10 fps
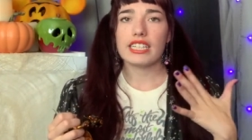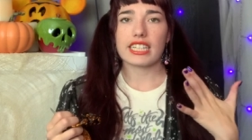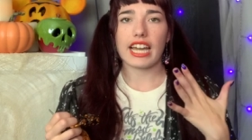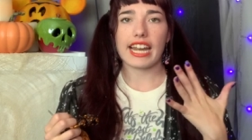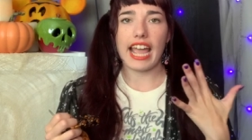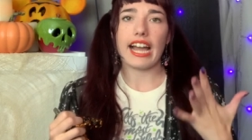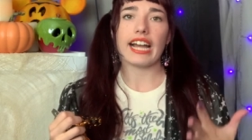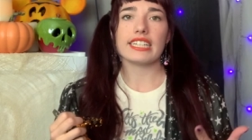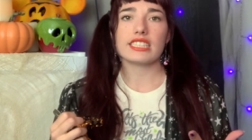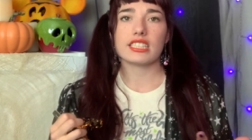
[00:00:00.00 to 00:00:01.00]
to kind of
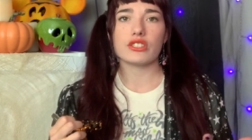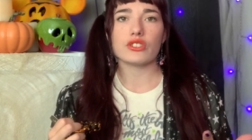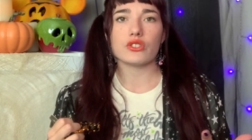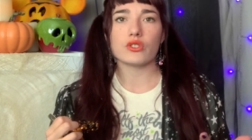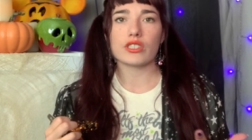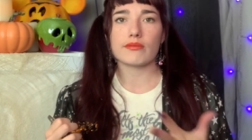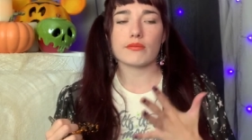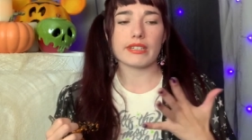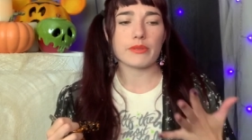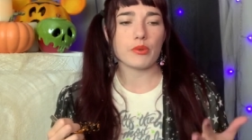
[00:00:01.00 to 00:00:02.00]
add to some of
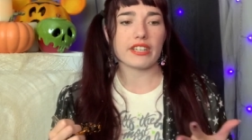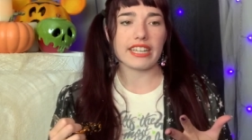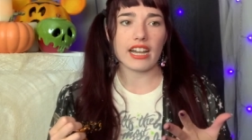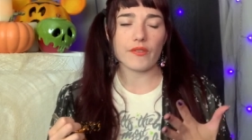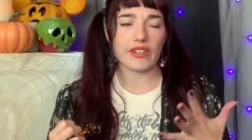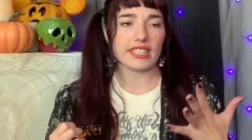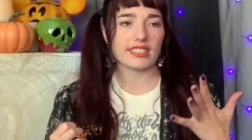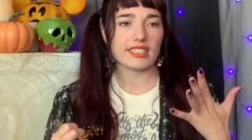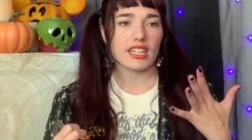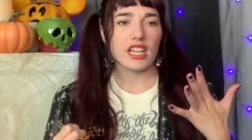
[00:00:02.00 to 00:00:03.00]
my spooky
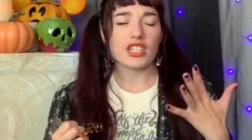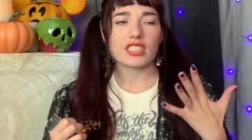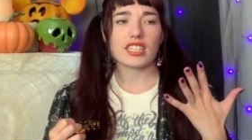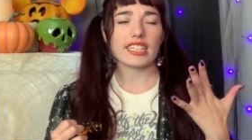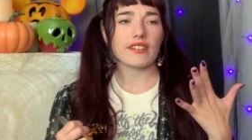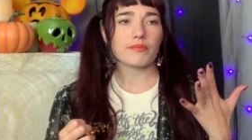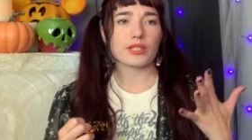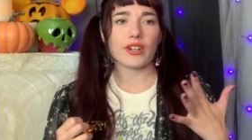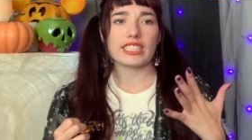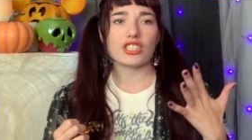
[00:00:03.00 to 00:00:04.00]
outfits. Just something I've been
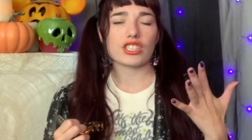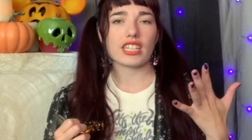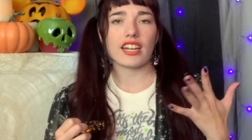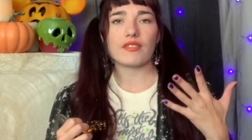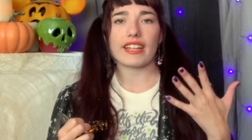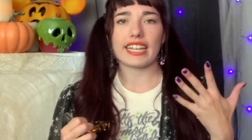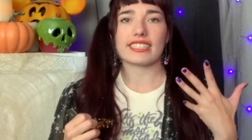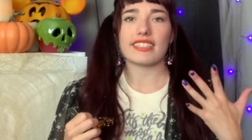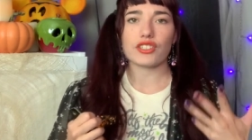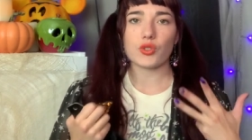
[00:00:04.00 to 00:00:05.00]
trying to just kind of like
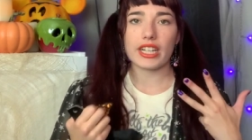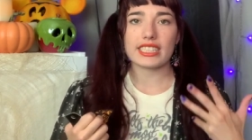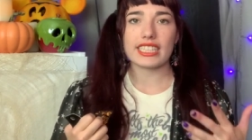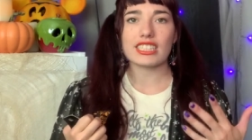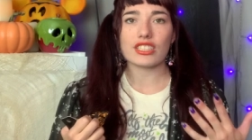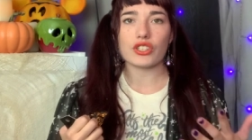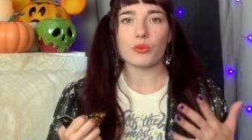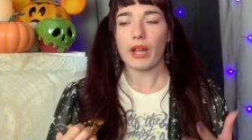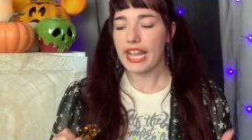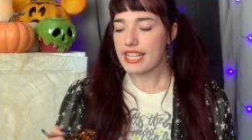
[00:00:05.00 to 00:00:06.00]
accessorize things in new
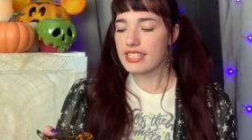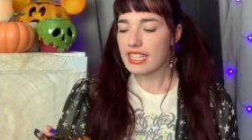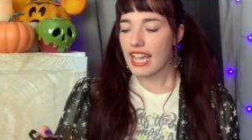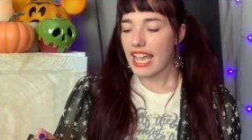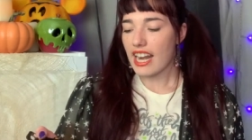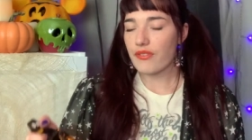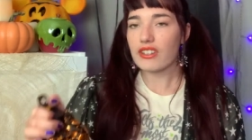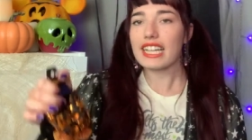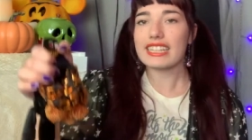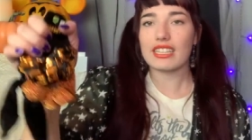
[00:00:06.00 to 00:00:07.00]
ways. And I feel
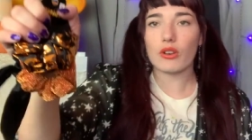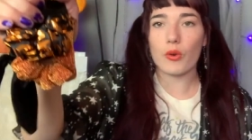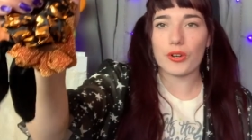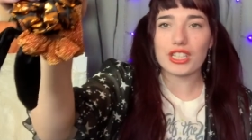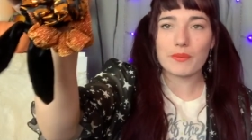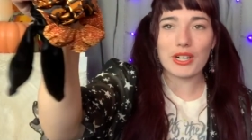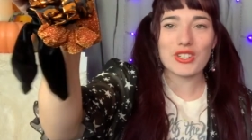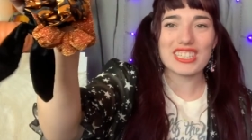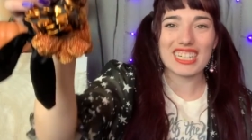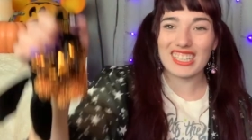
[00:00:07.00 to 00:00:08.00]
like the orange
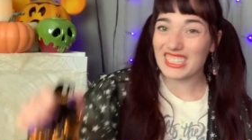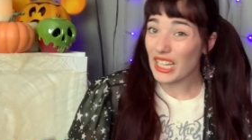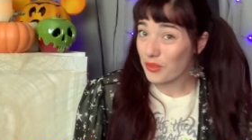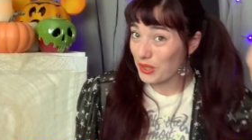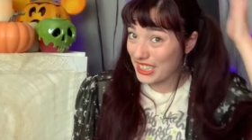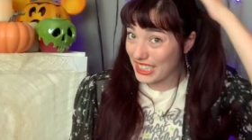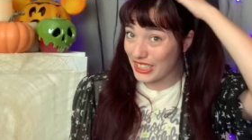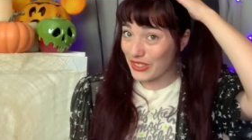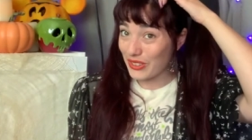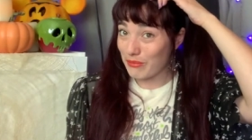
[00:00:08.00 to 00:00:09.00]
especially is gonna look like really
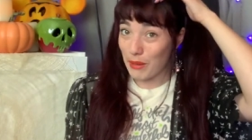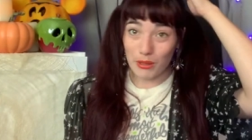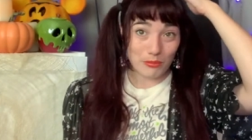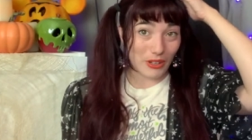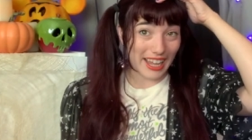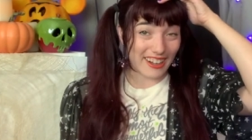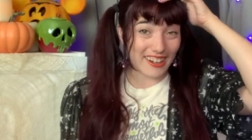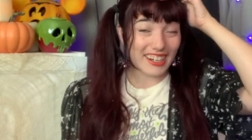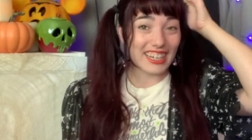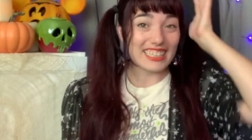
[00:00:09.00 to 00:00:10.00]
cute in my purple
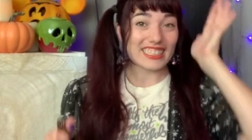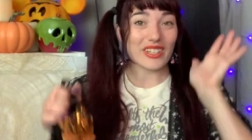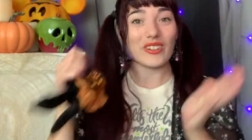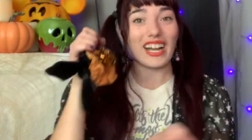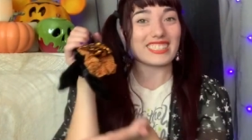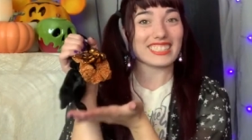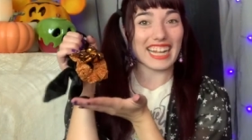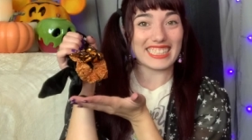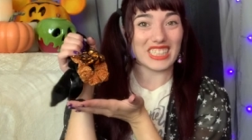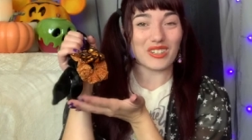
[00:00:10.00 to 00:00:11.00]
hair. So I just
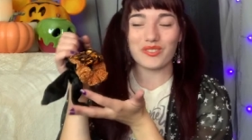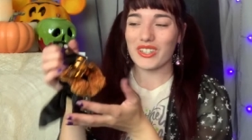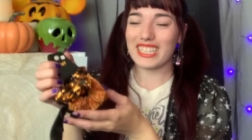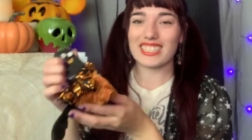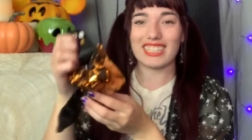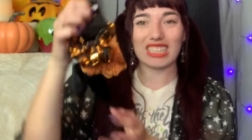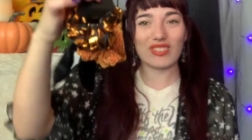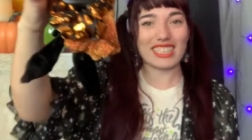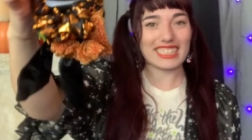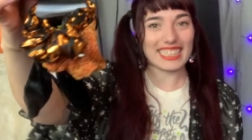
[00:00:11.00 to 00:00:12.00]
had to go for it. So this
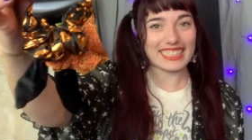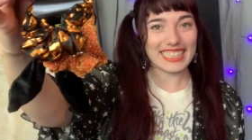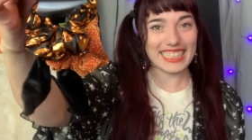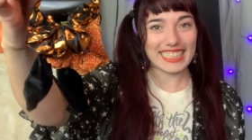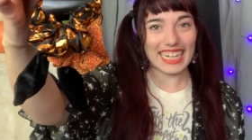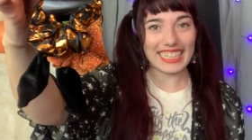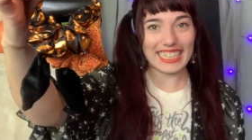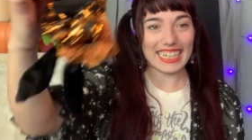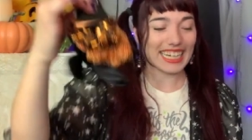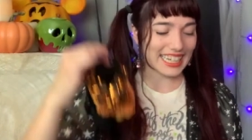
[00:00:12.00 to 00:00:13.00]
was six
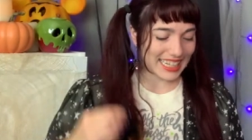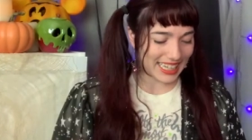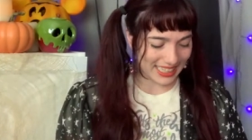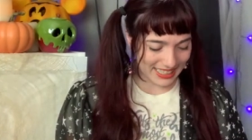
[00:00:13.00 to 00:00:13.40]
ninety-nine.